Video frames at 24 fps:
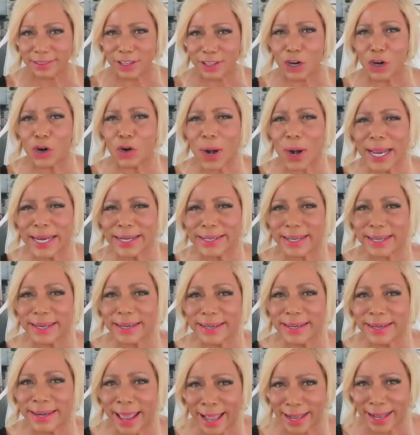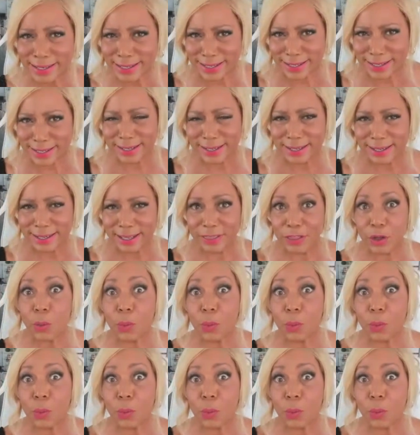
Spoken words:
the greatness,